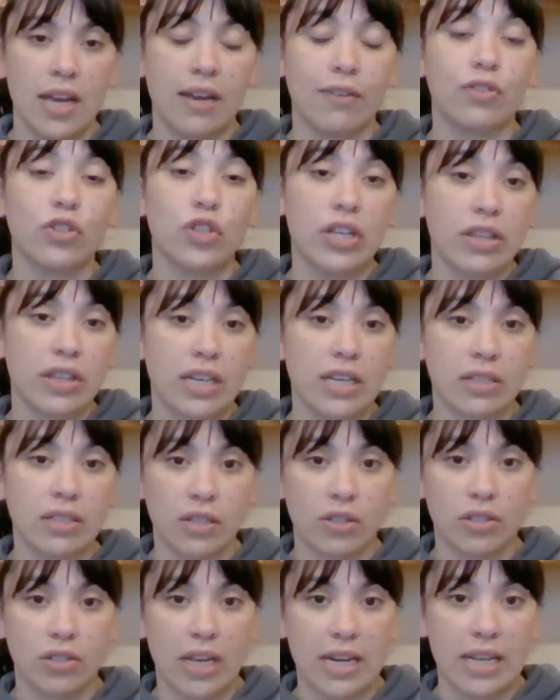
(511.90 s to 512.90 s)
she thinks
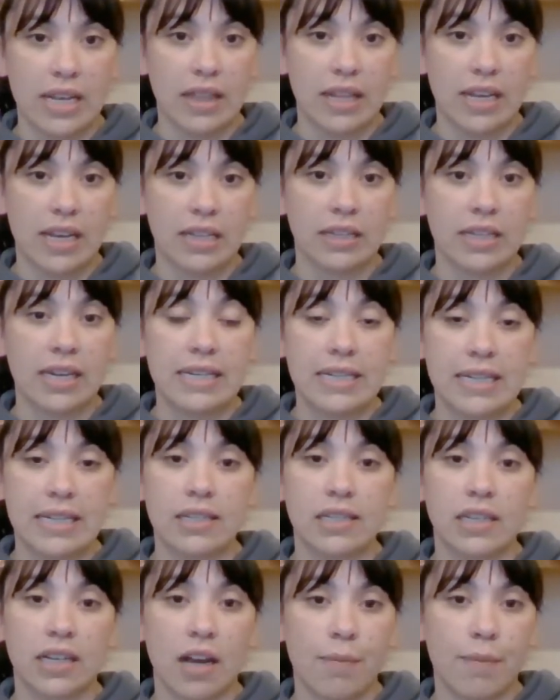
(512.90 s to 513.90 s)
there's anything that
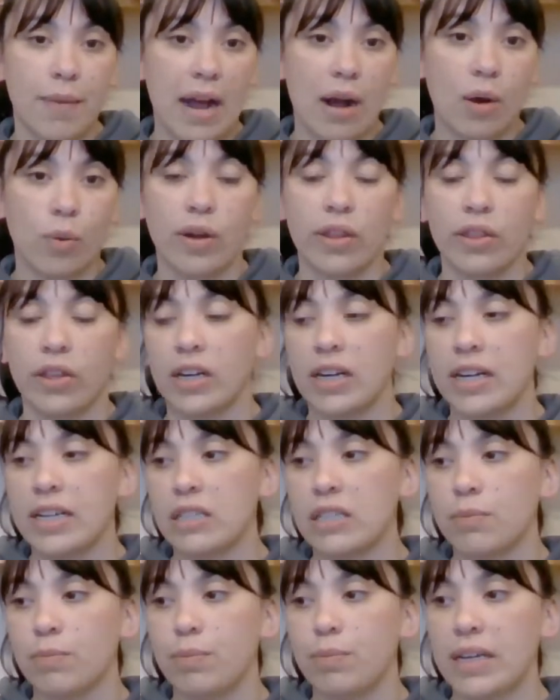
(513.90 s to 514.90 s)
needs to come out, whether
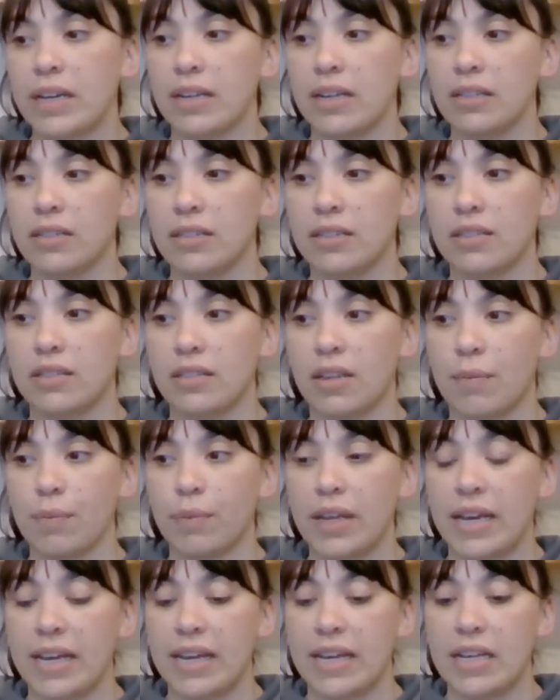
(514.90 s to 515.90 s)
it's because
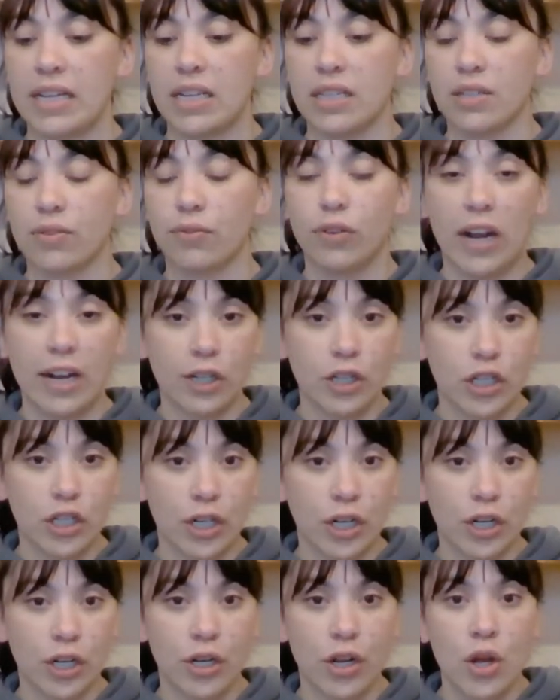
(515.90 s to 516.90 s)
something is
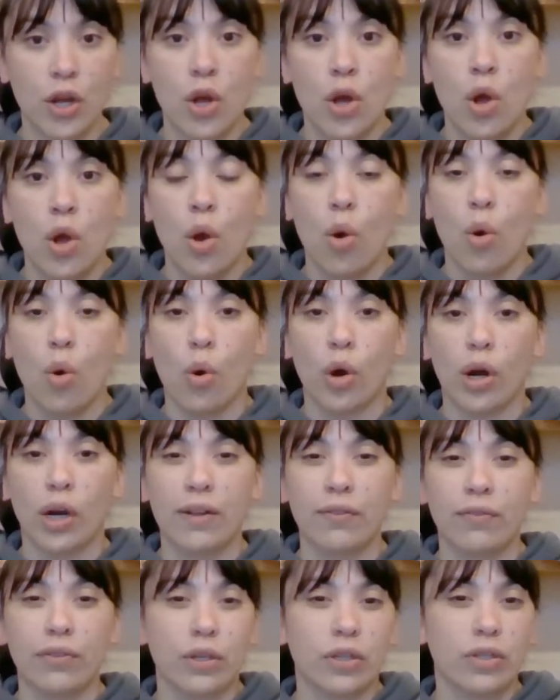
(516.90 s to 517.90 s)
fractured or
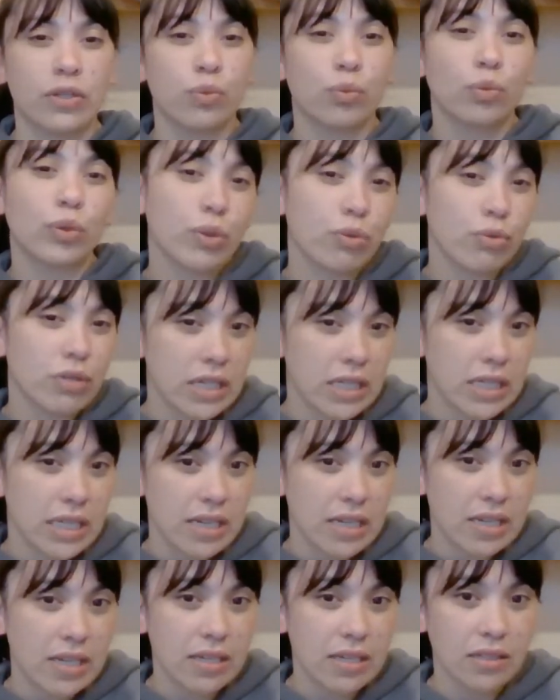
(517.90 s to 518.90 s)
if there's root
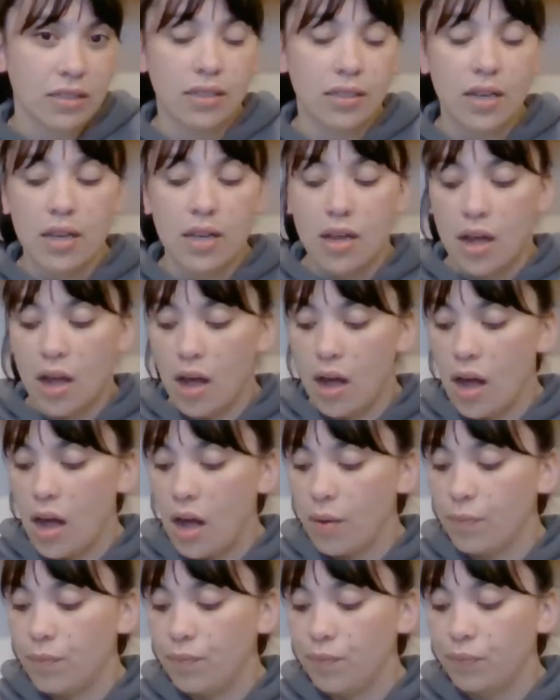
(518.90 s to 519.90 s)
disease,
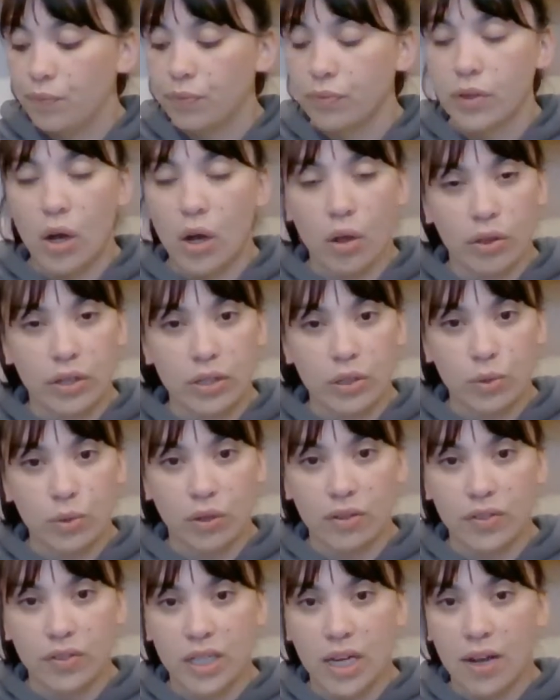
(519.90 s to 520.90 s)
all that
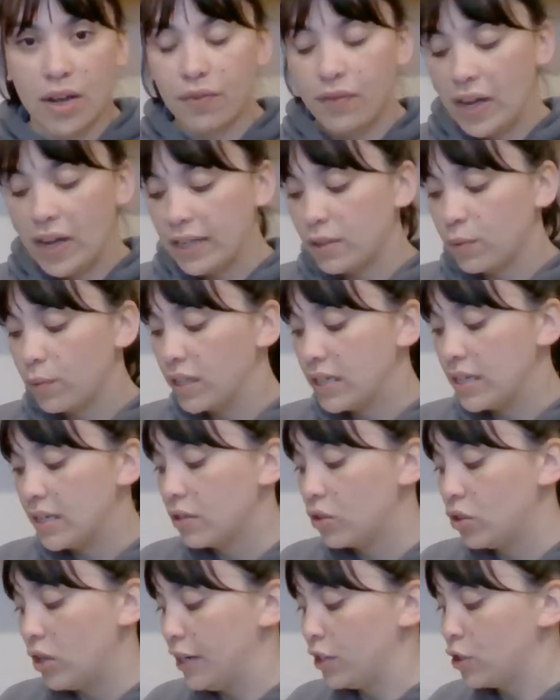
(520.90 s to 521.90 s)
sort of stuff. That's when the
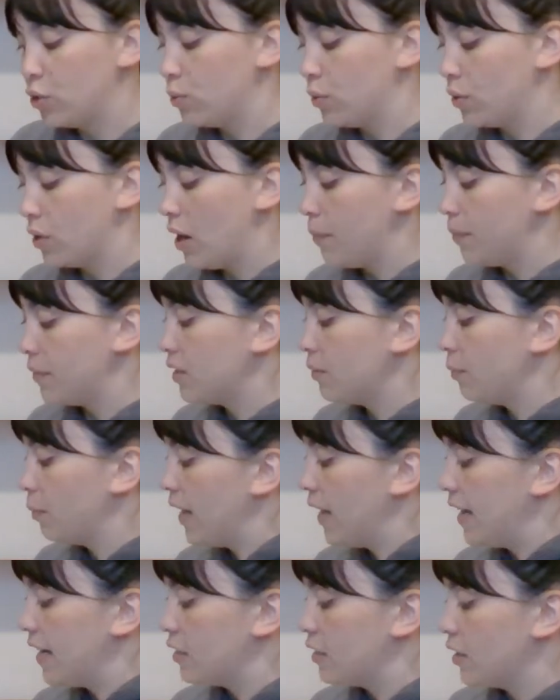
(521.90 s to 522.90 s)
extractions will come into
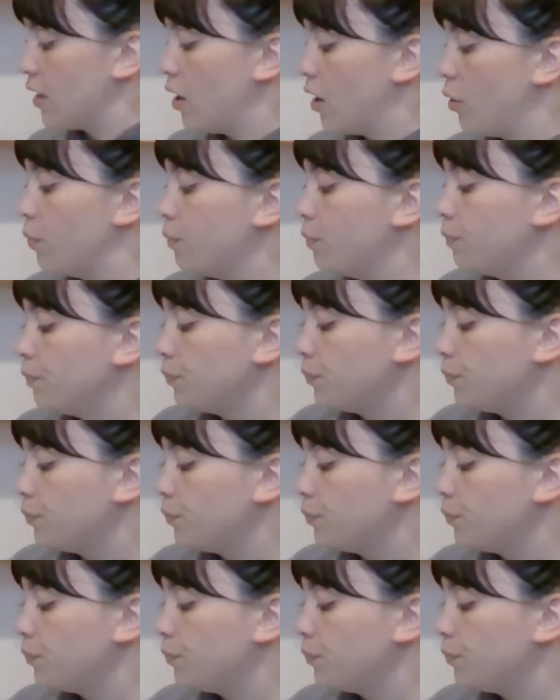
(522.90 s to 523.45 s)
play. So